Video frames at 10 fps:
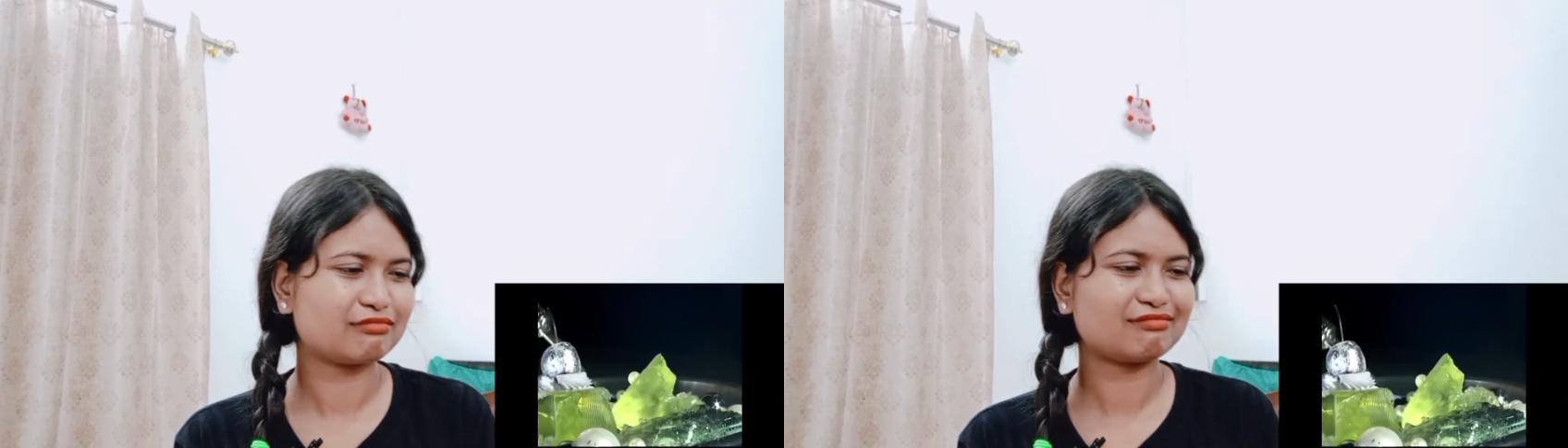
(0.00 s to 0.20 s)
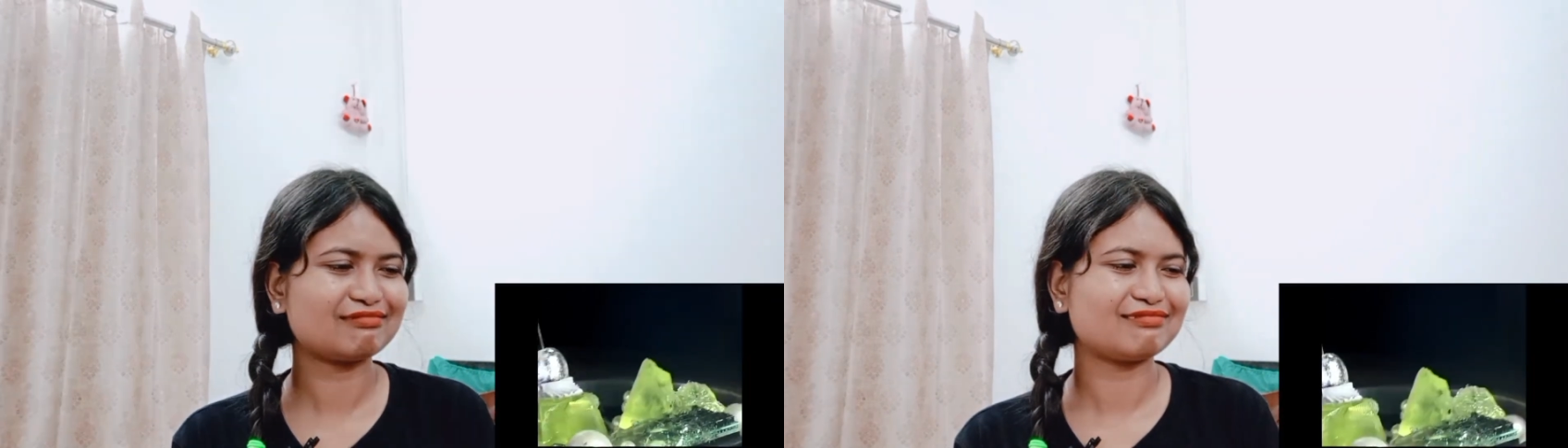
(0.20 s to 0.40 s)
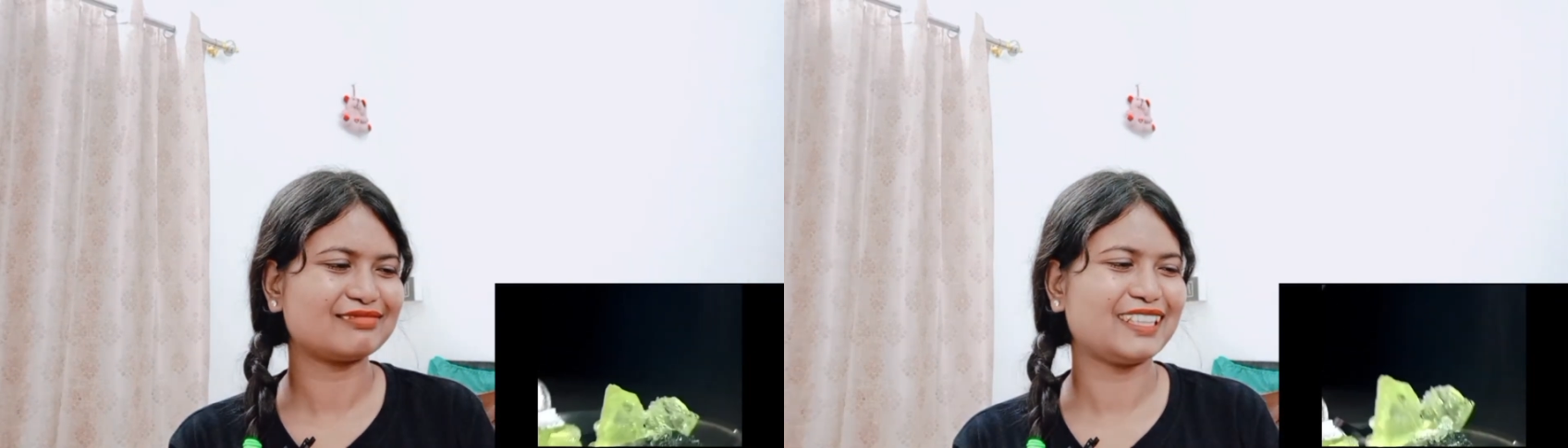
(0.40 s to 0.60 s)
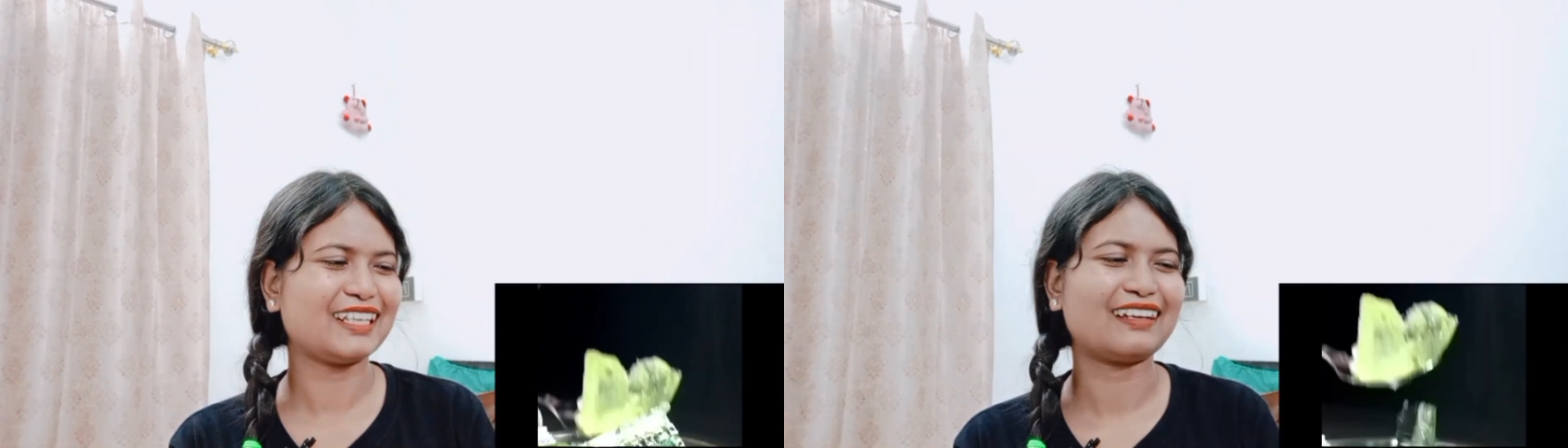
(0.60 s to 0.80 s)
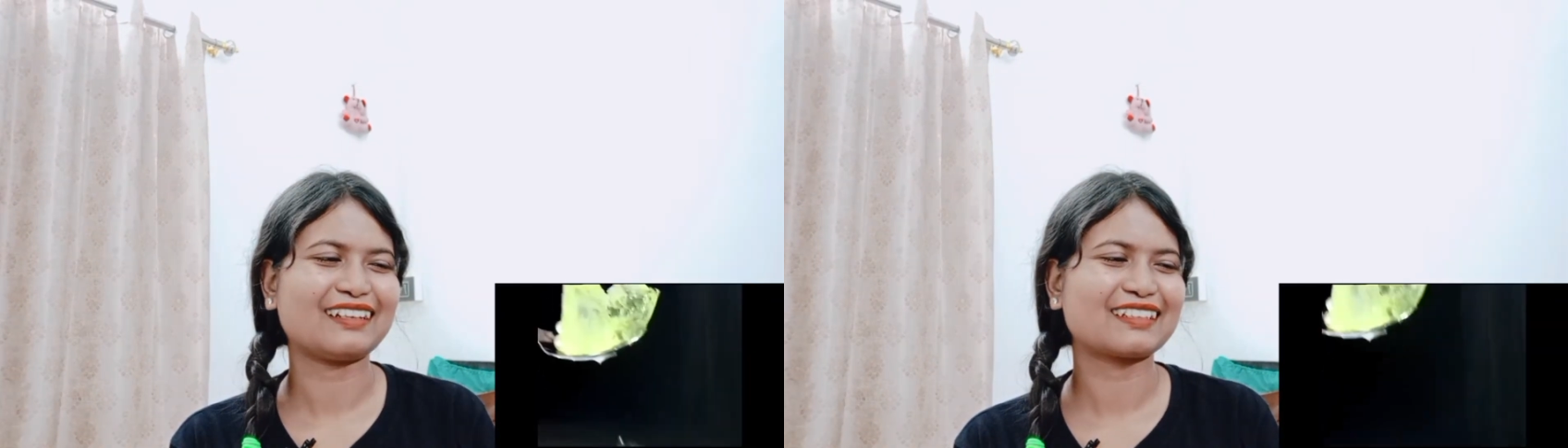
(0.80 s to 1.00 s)

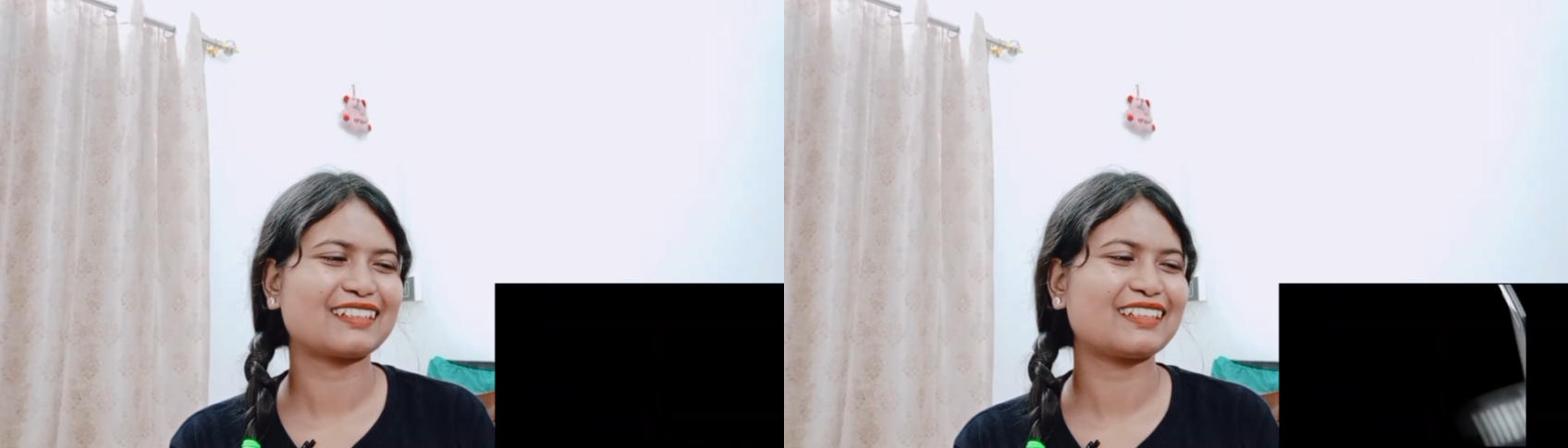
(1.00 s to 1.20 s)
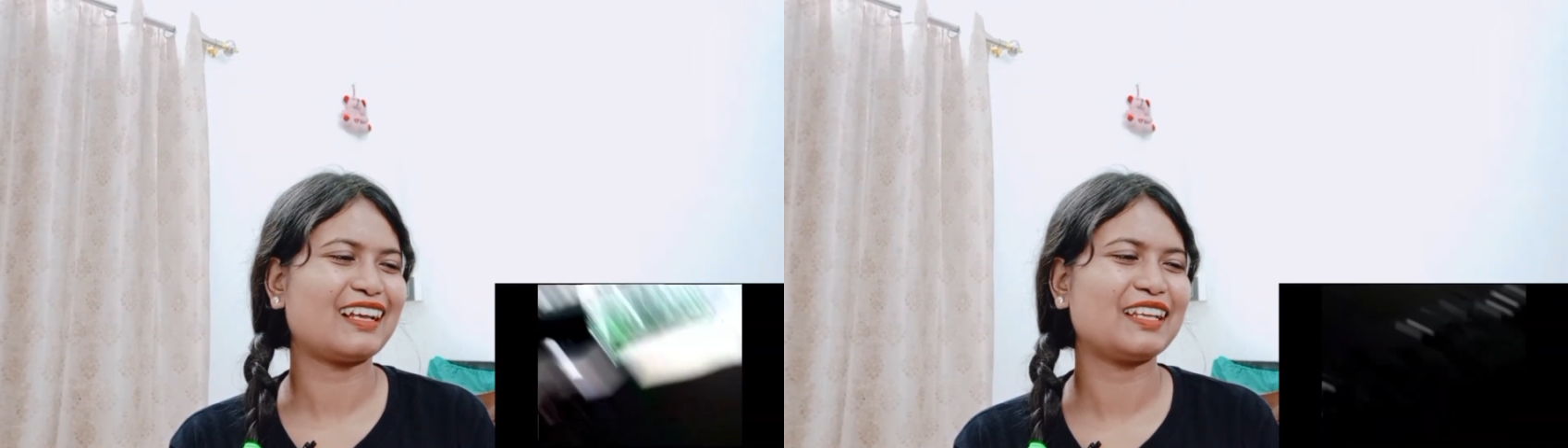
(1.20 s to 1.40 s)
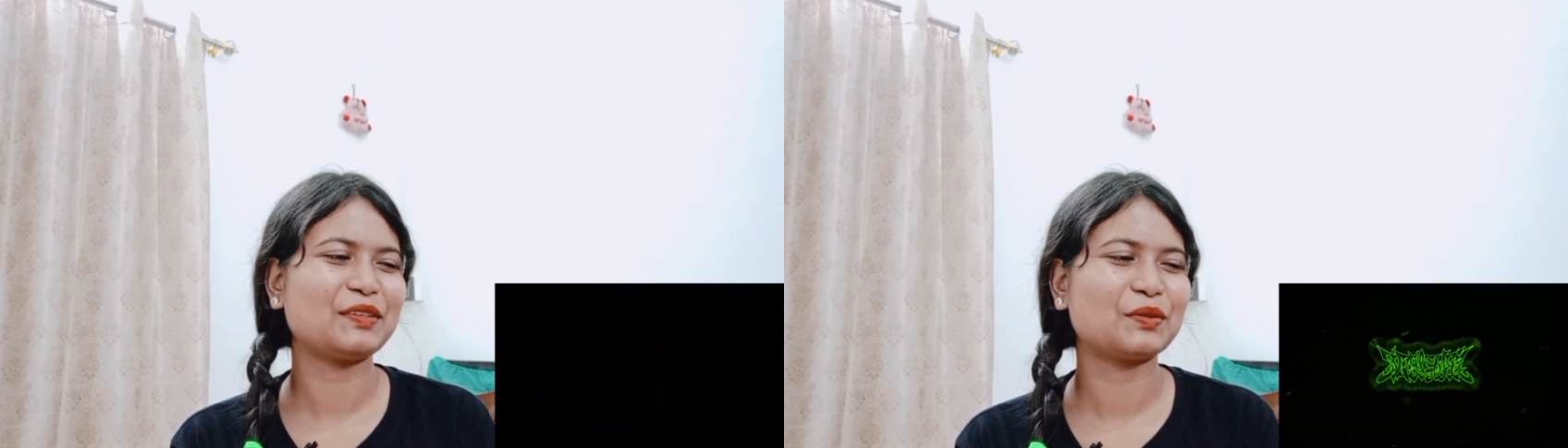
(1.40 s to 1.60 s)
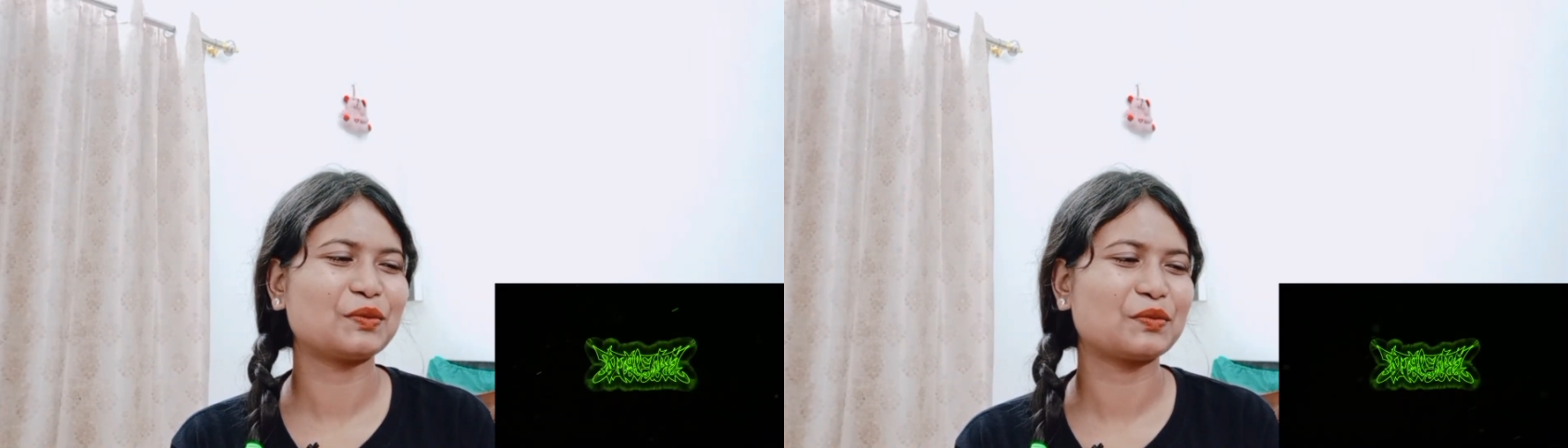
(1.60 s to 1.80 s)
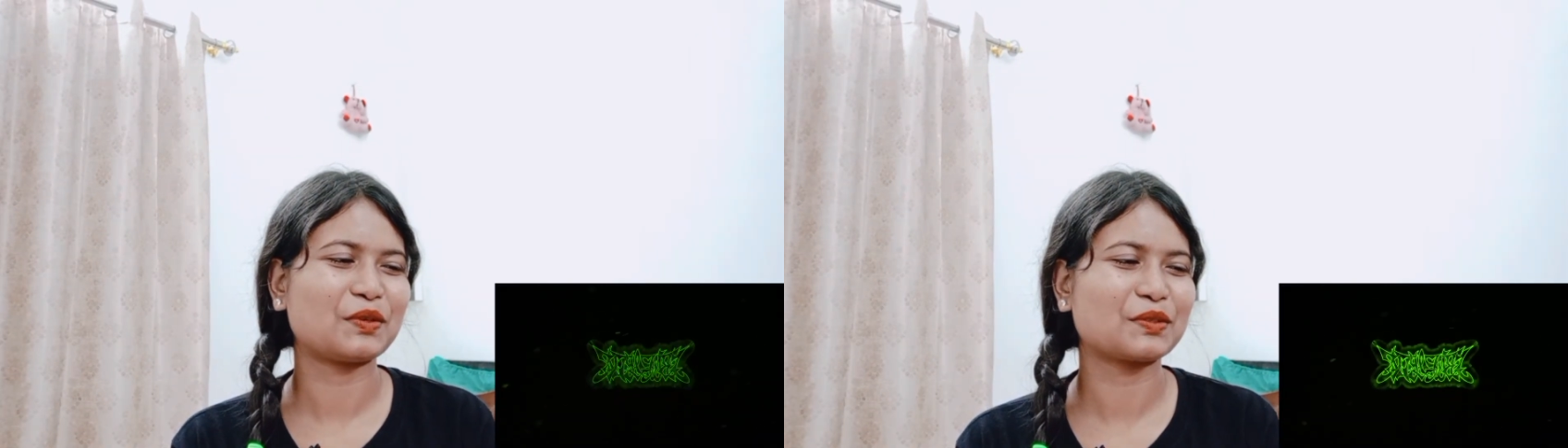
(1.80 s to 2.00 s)
Yuck. I
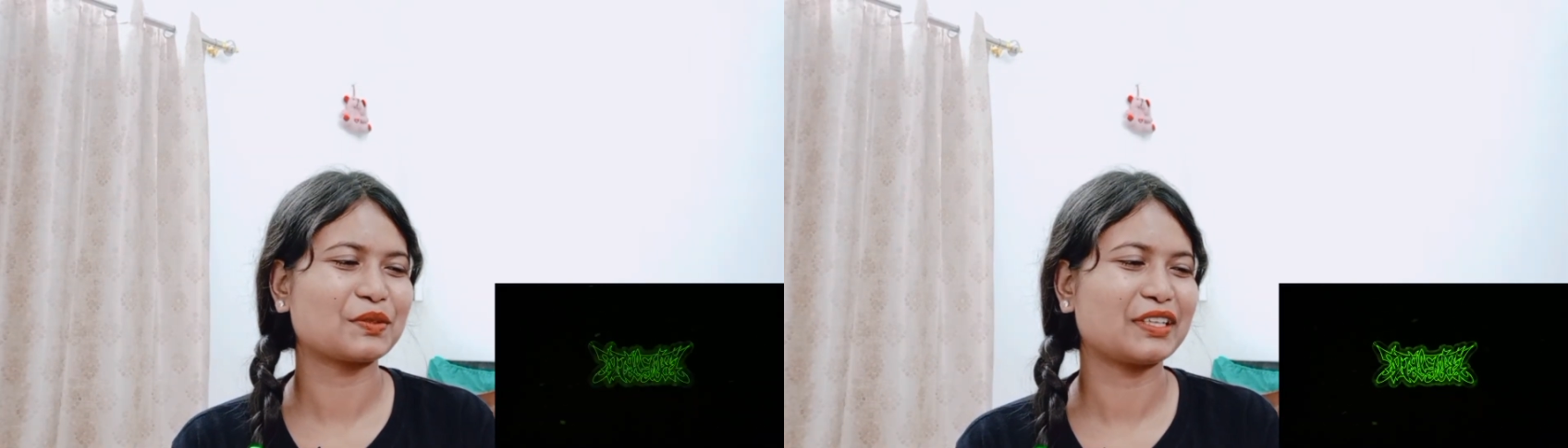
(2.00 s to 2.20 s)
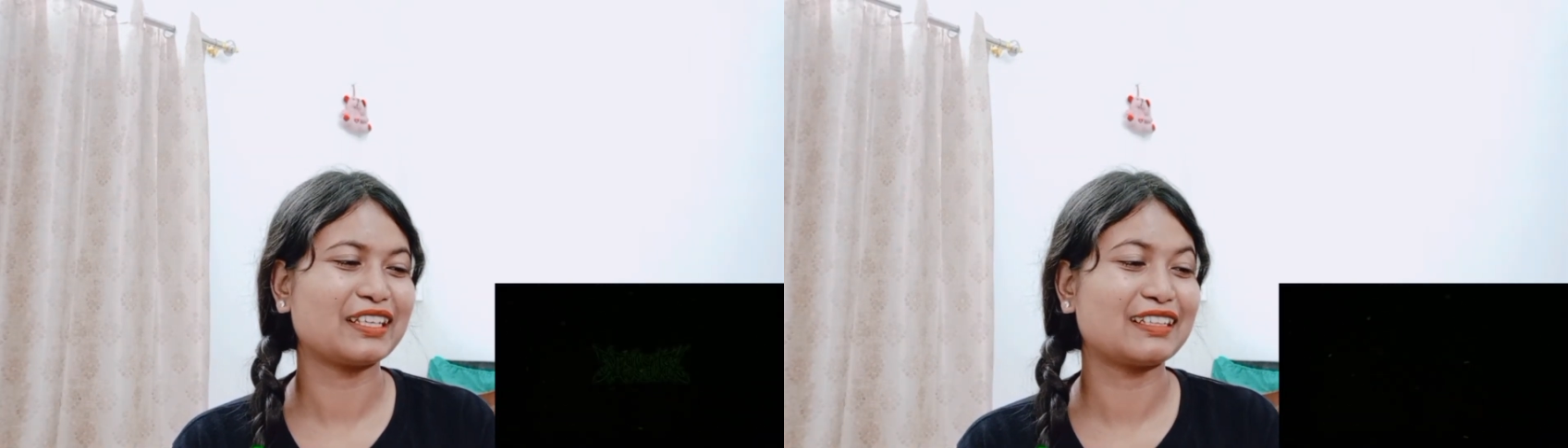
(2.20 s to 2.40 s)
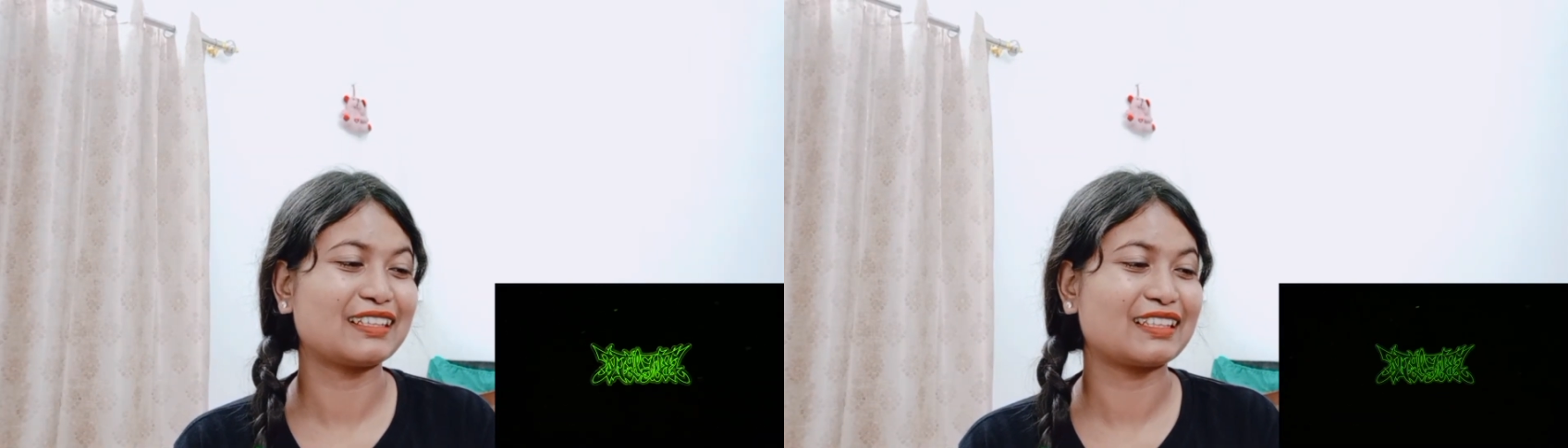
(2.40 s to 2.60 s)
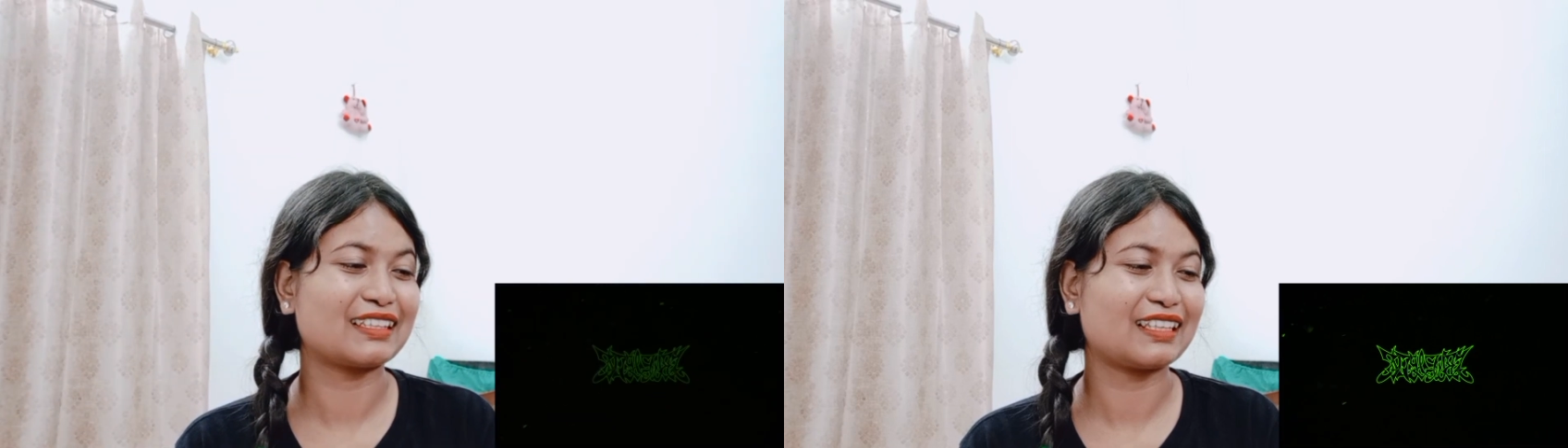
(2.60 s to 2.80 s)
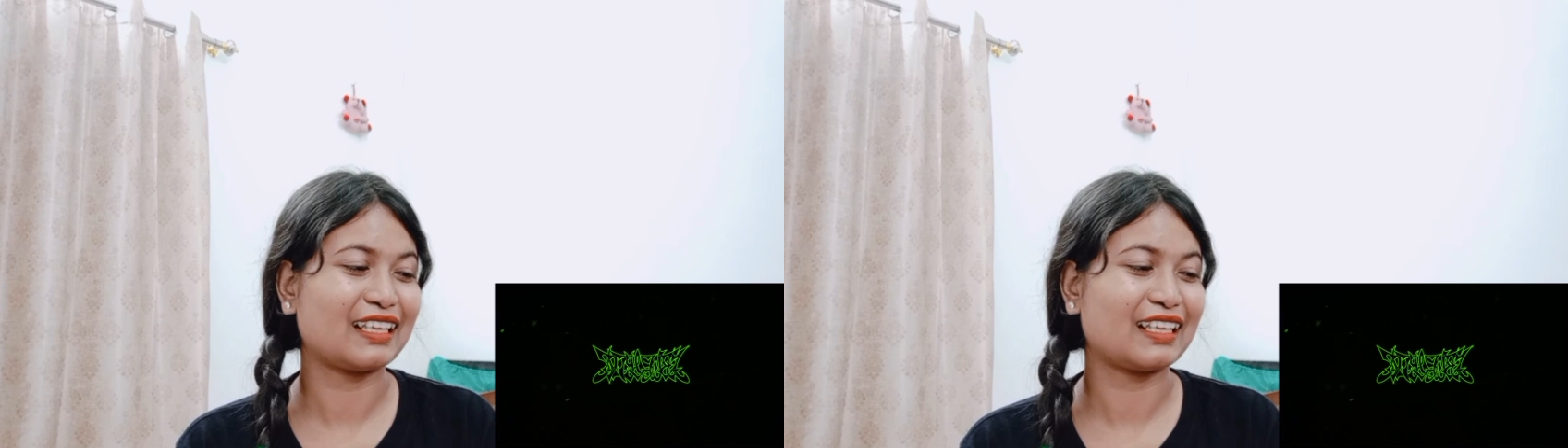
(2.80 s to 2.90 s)
don't want to eat